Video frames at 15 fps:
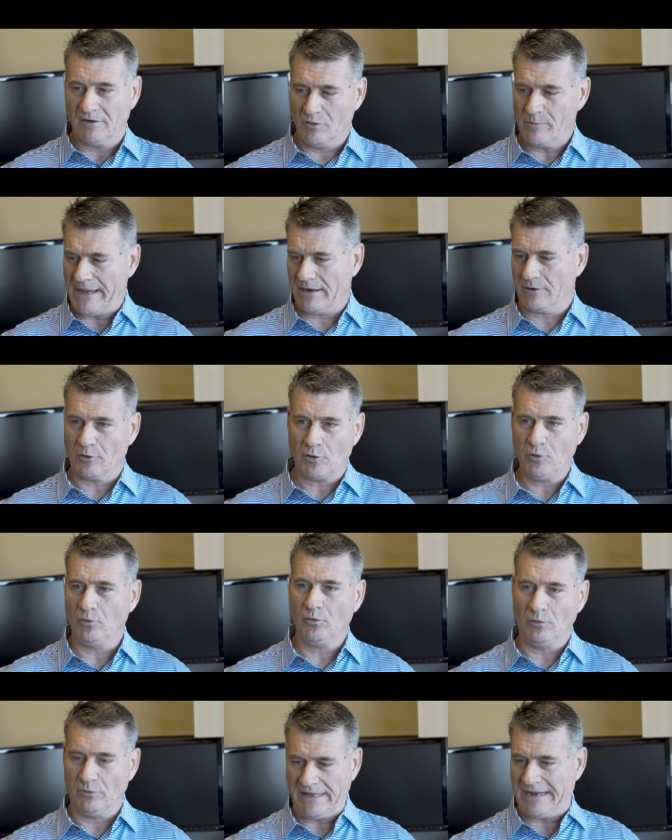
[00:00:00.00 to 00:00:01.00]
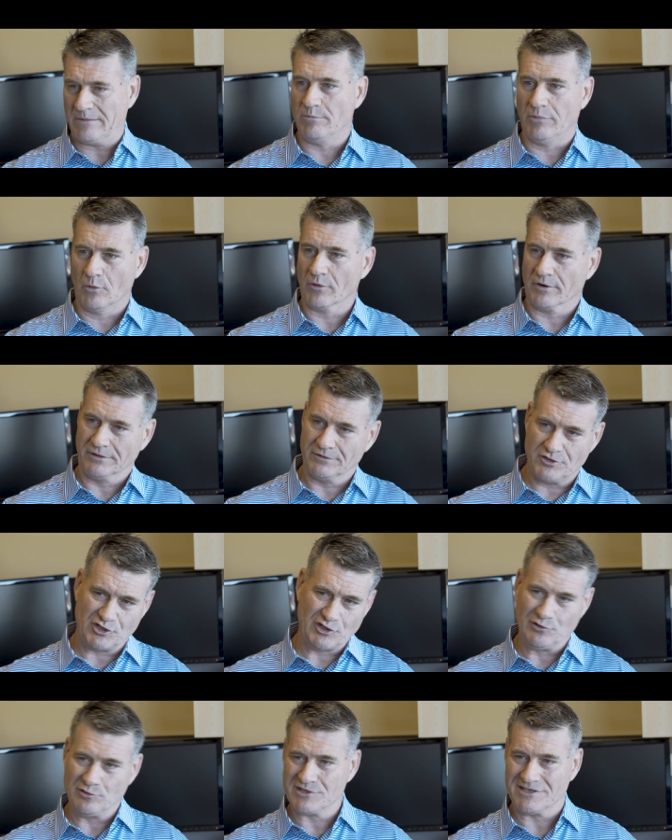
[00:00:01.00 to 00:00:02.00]
No matter who that board
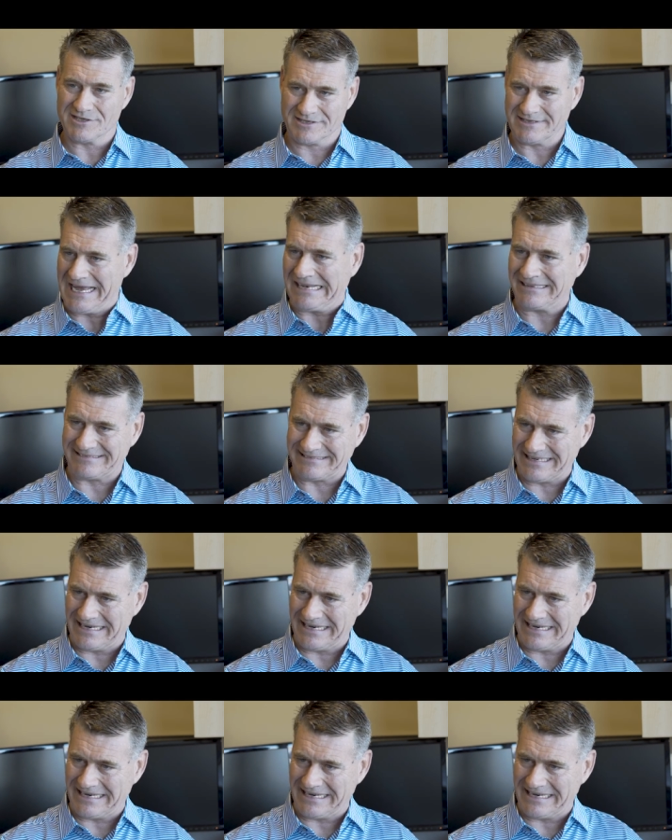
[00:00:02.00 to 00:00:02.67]
chooses that